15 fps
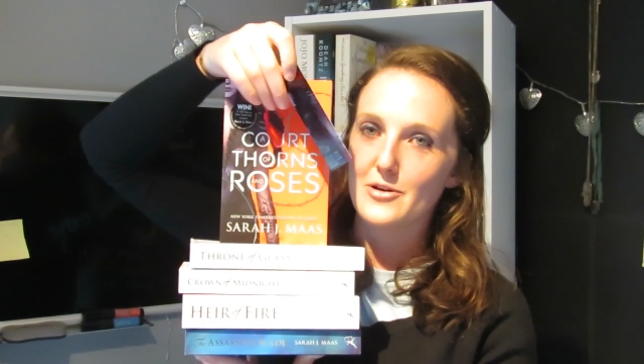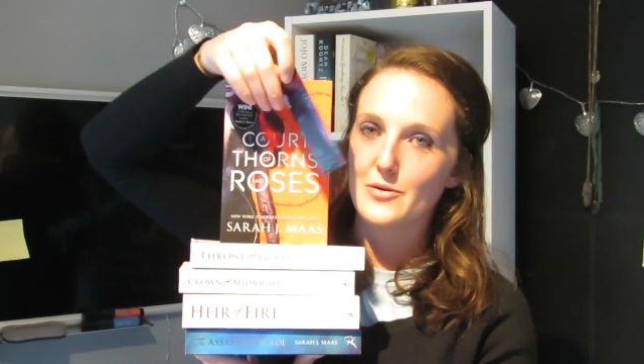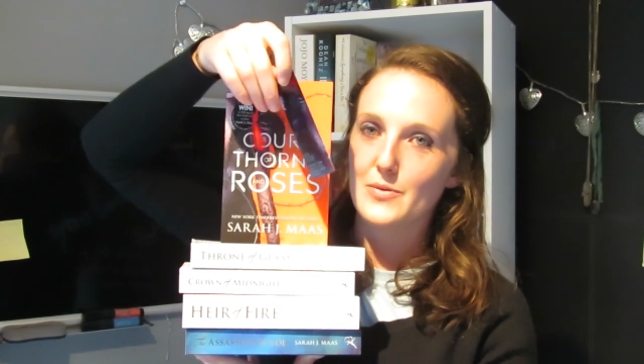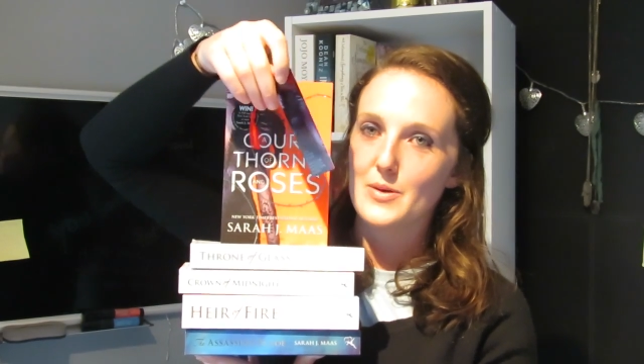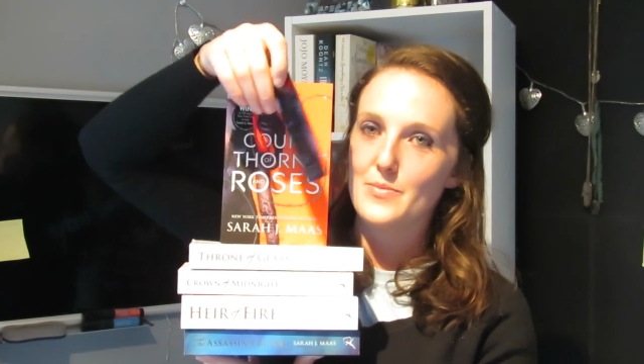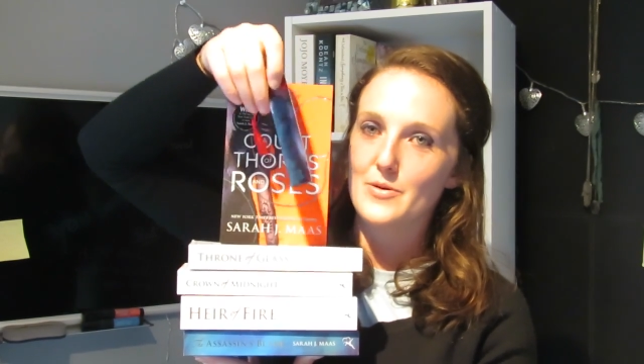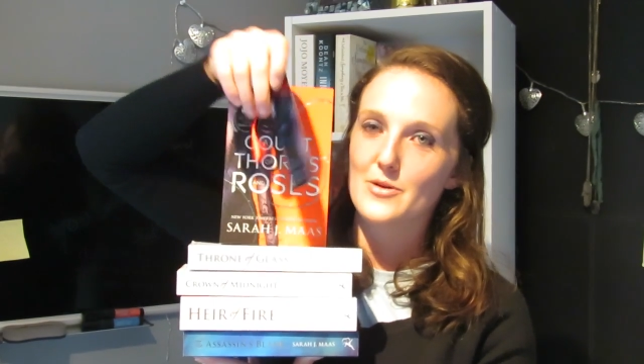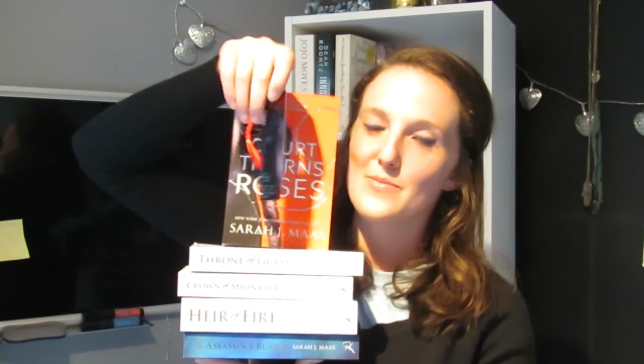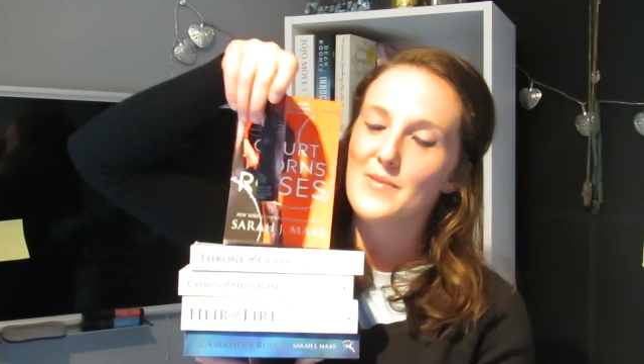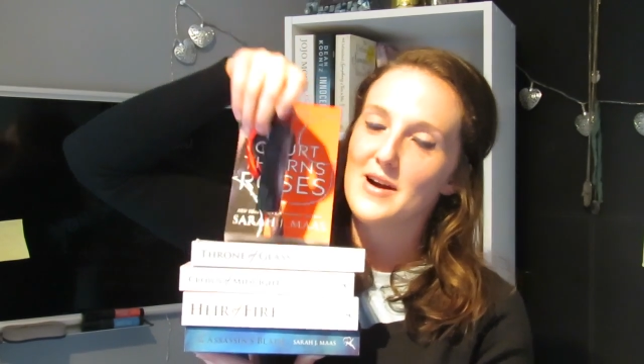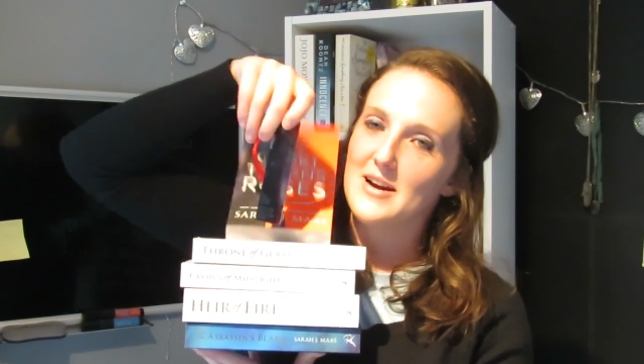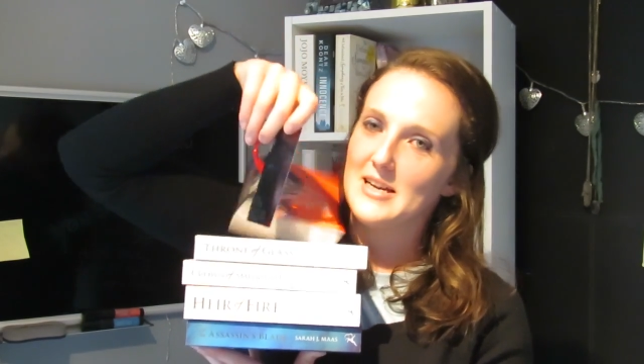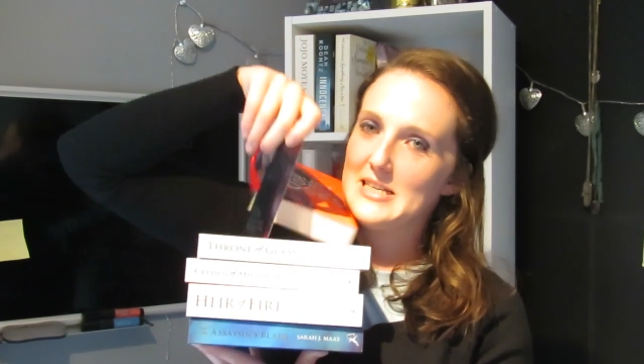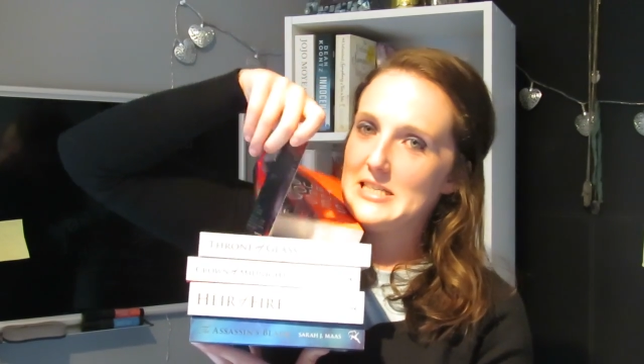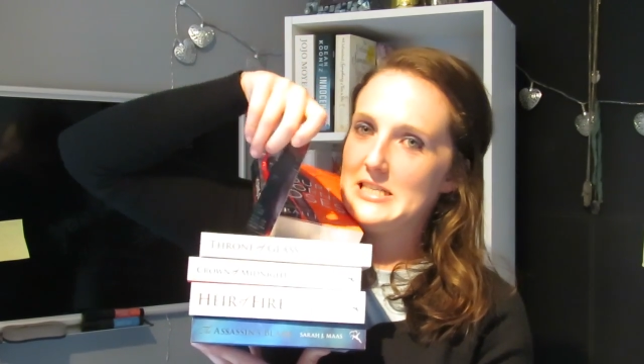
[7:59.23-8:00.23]
cool wee
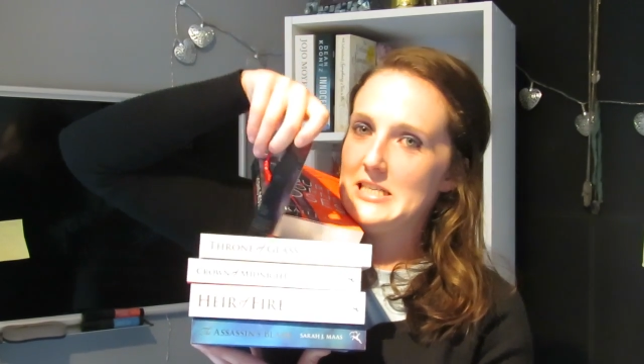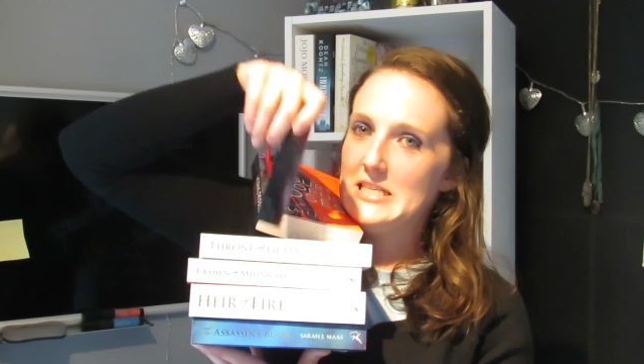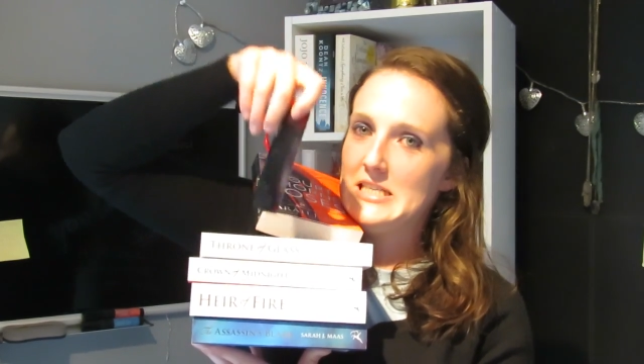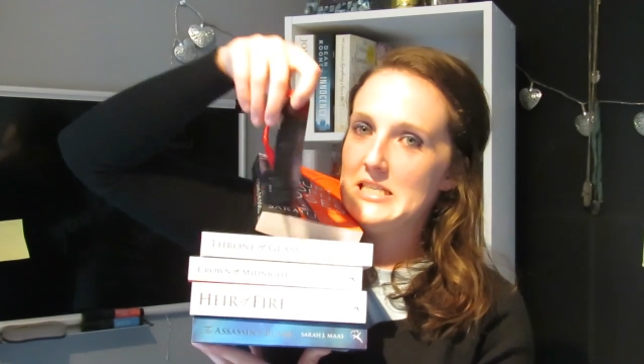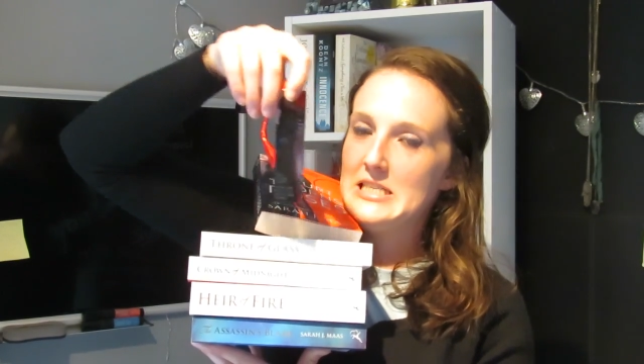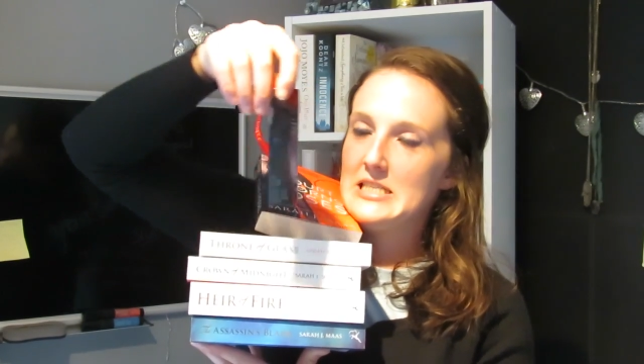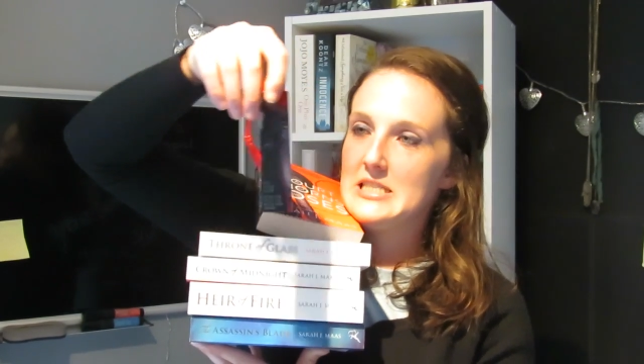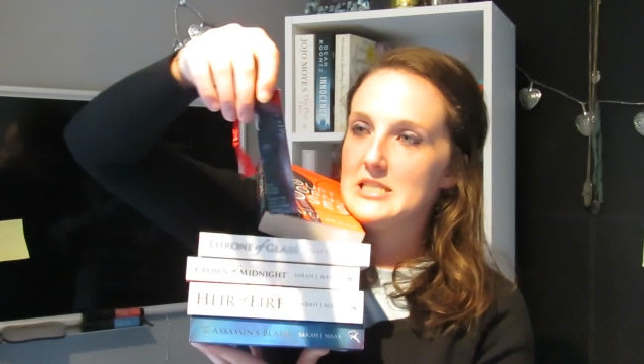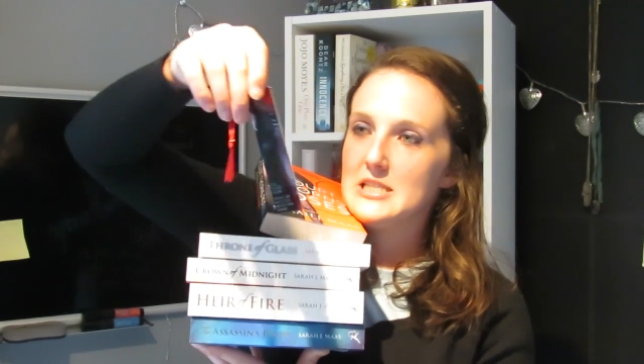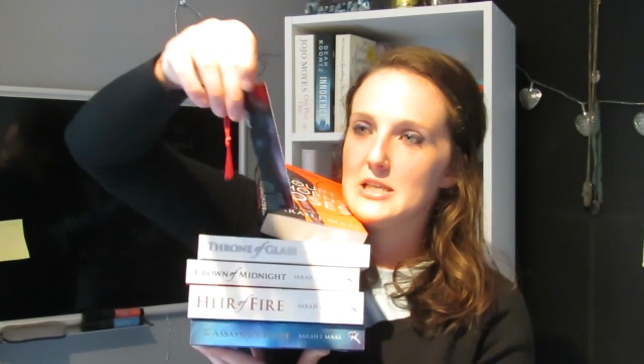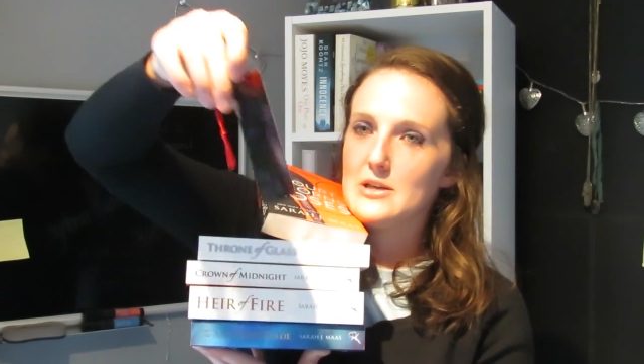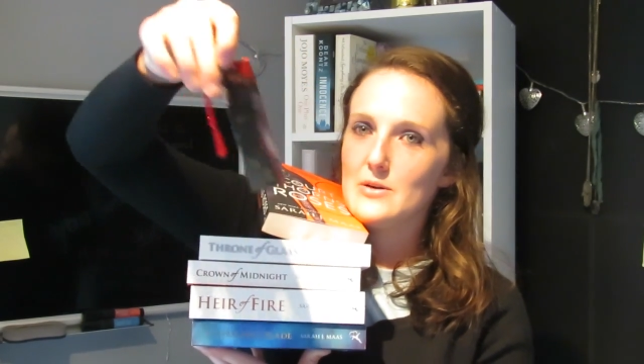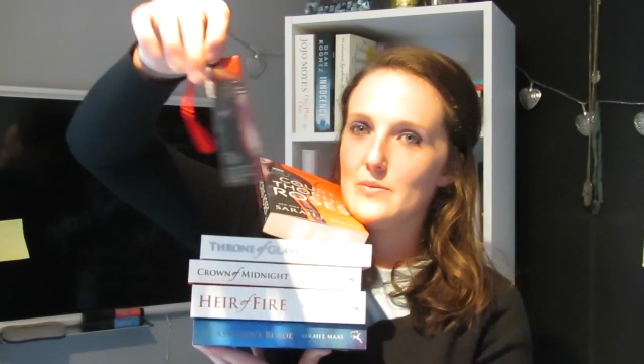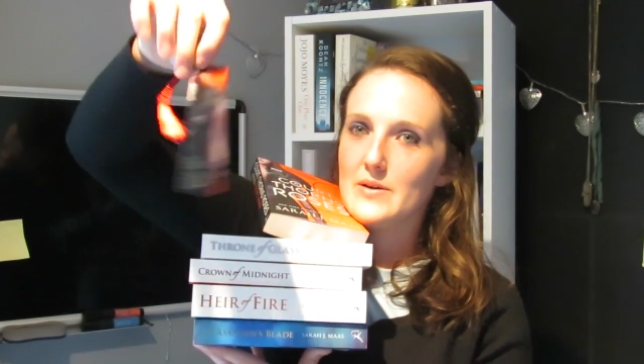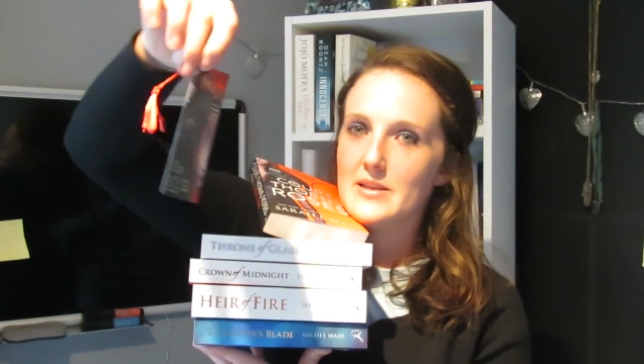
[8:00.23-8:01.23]
bookmark to
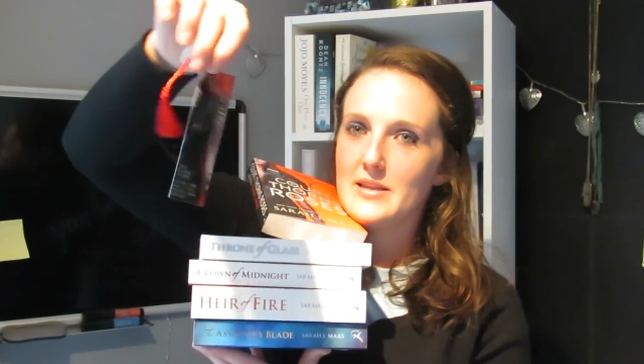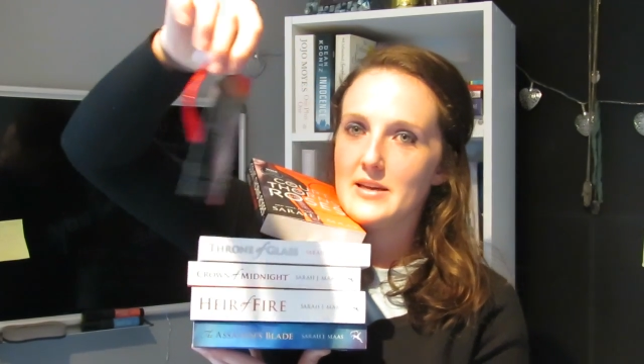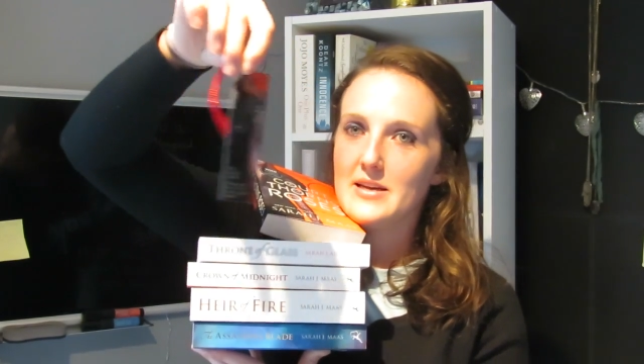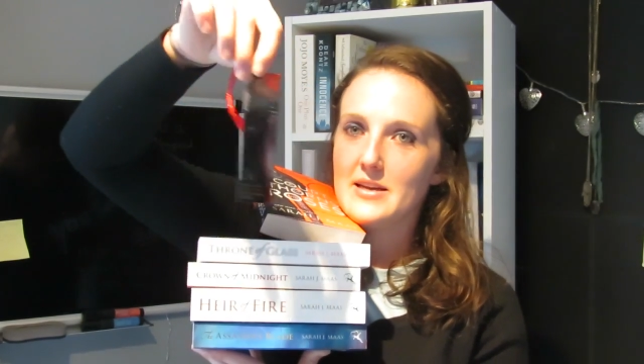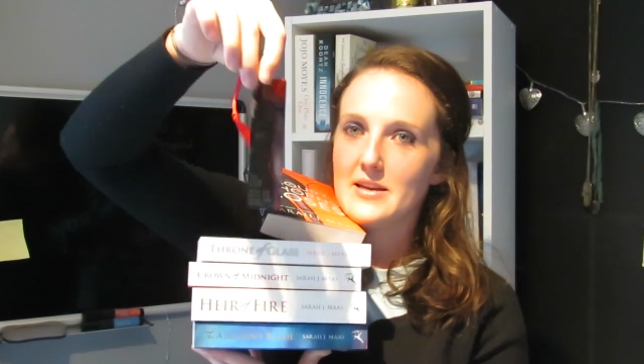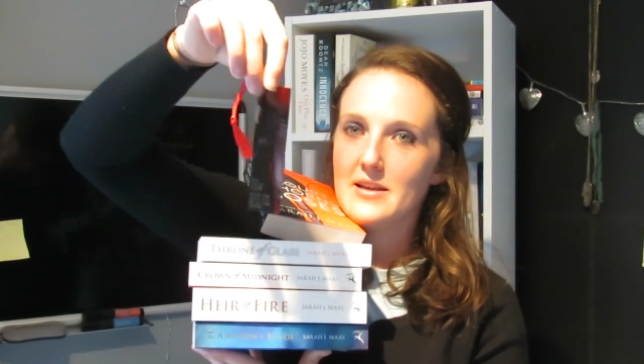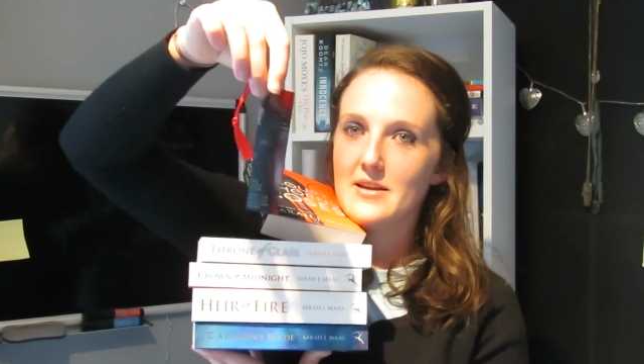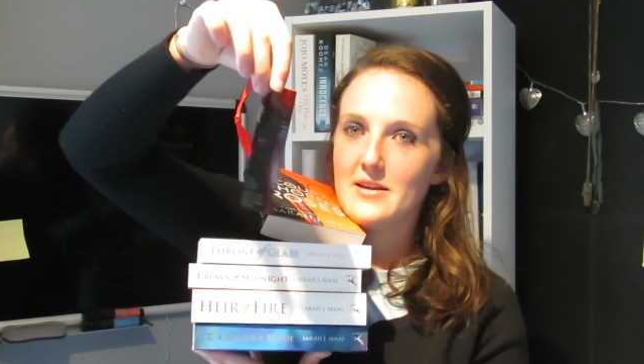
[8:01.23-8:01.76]
go with it,